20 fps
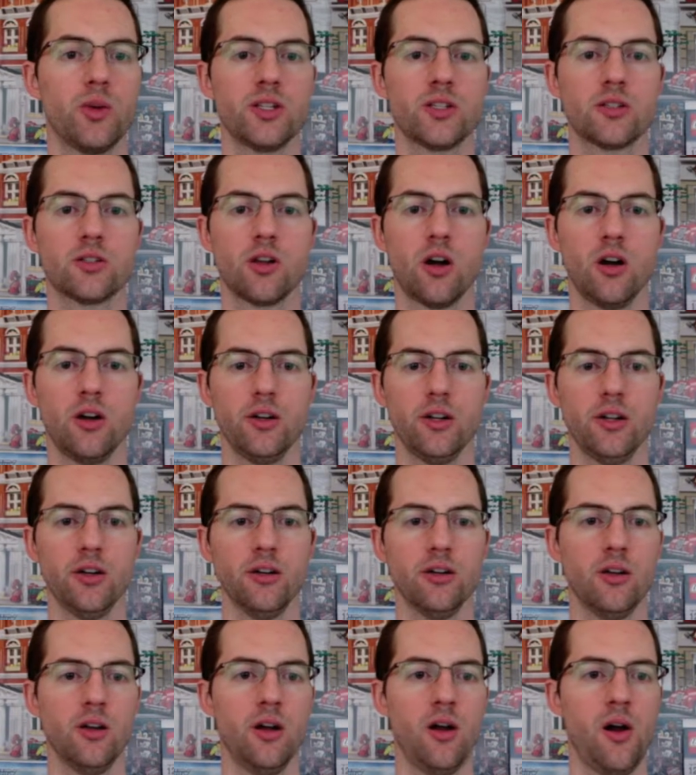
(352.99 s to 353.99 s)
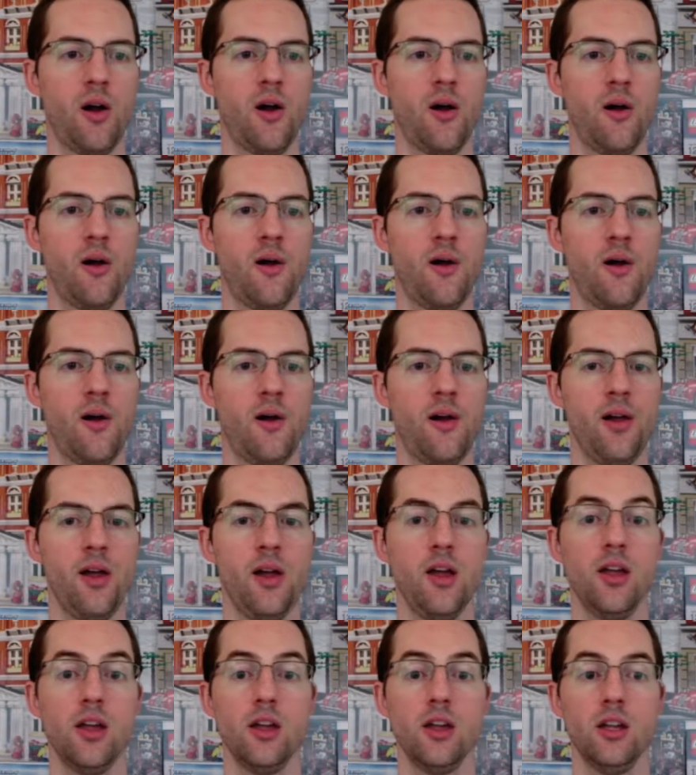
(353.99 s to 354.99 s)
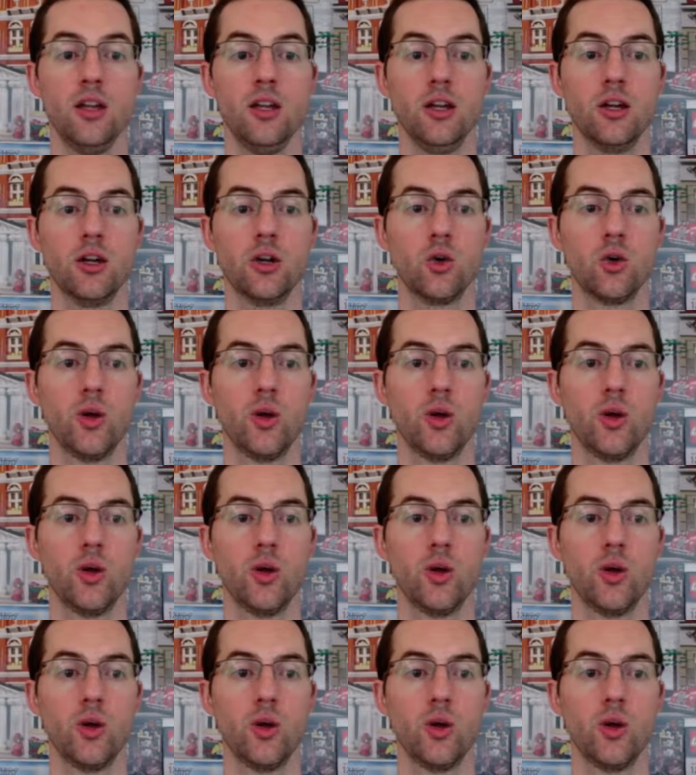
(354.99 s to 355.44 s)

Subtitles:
started. Here